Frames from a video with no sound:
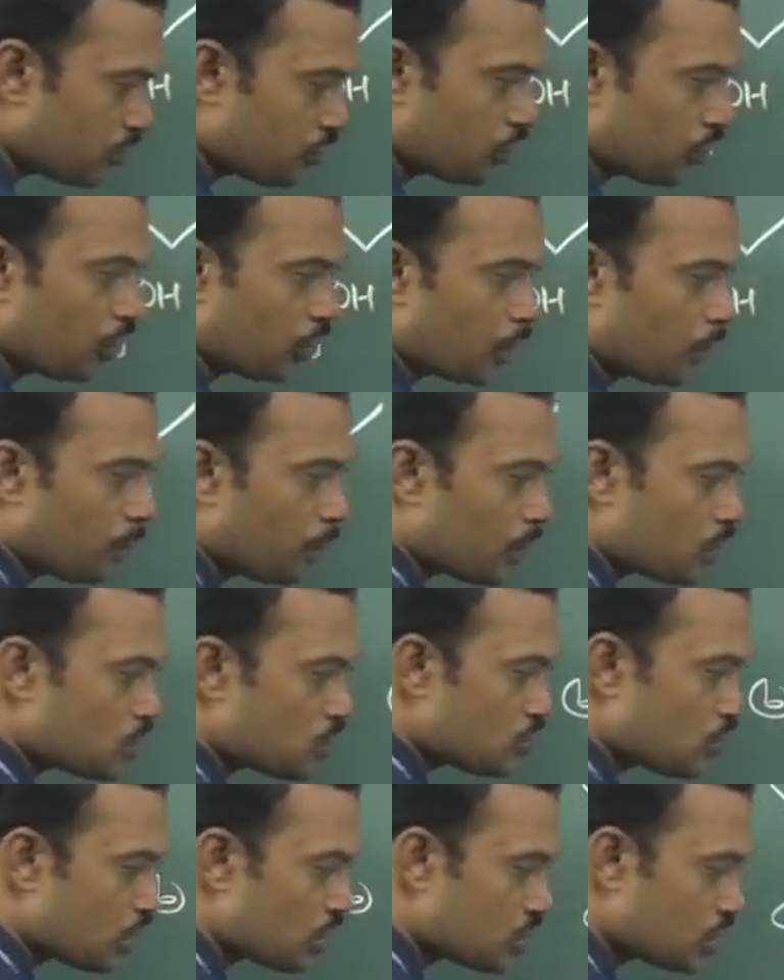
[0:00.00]
you create
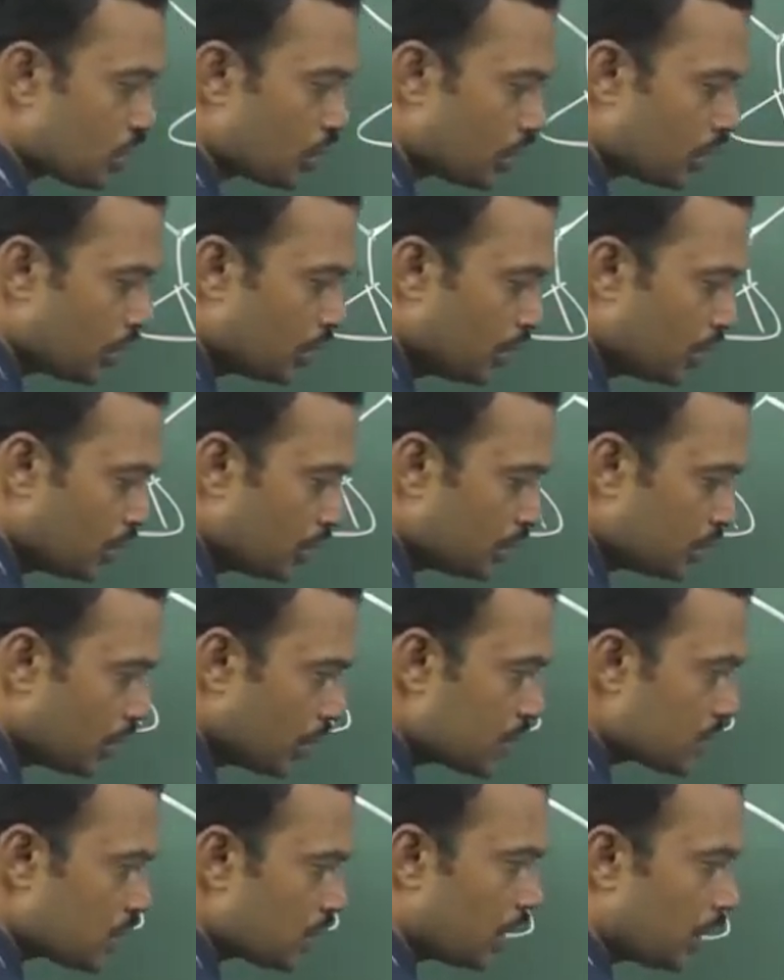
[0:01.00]
positive charge here,
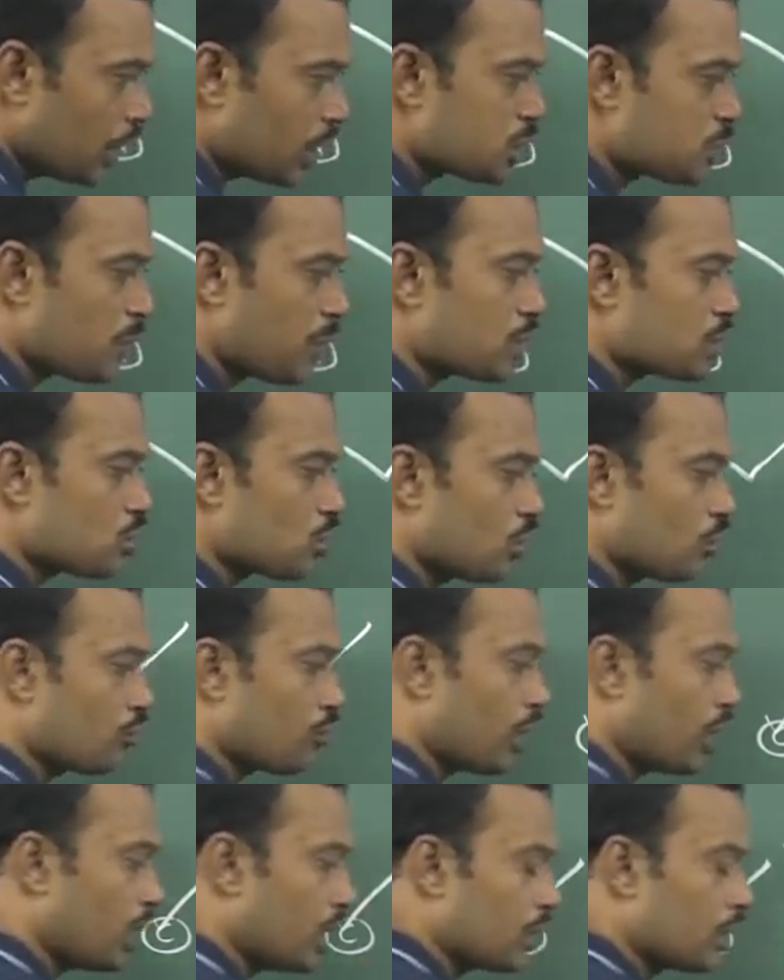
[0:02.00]
there is a expansion of
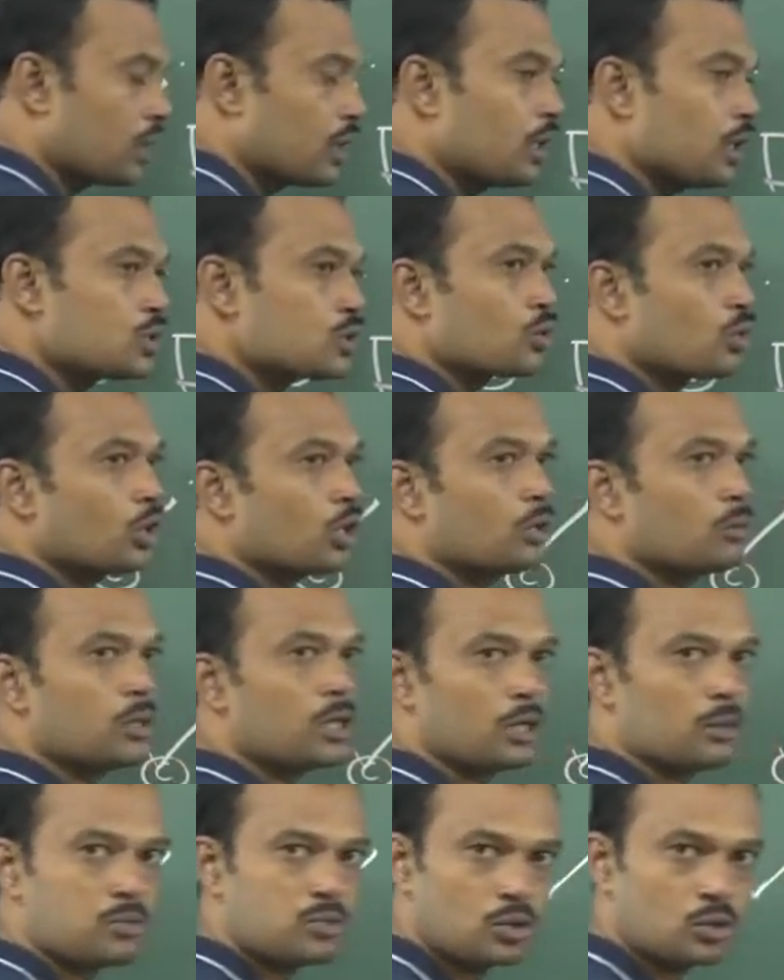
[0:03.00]
ring is going to
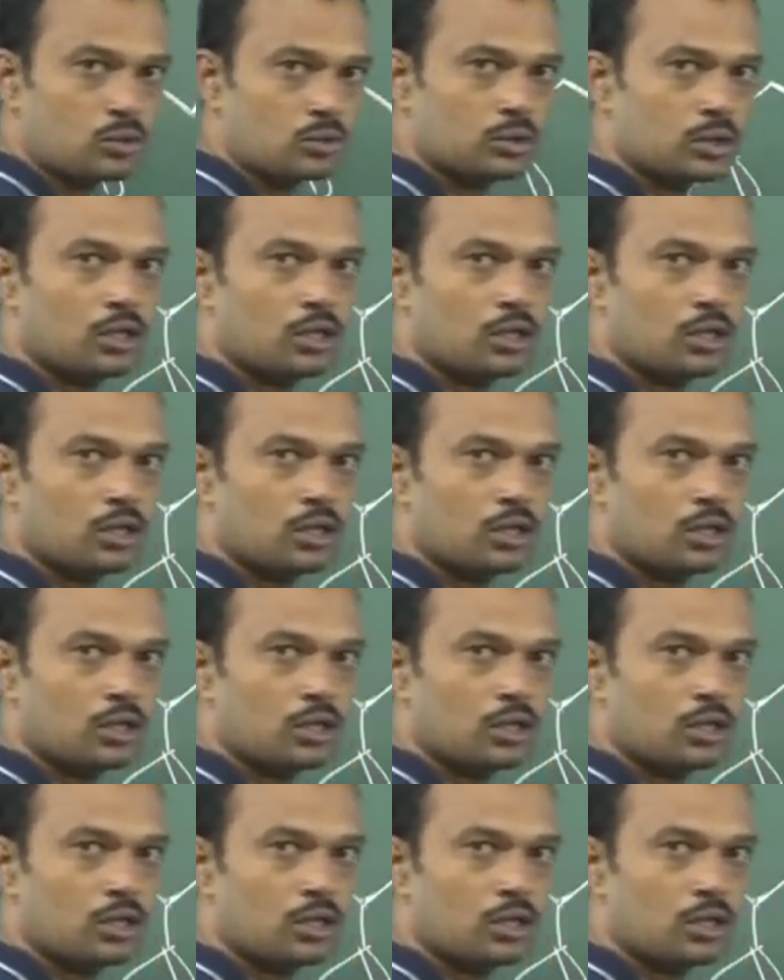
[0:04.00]
be observed.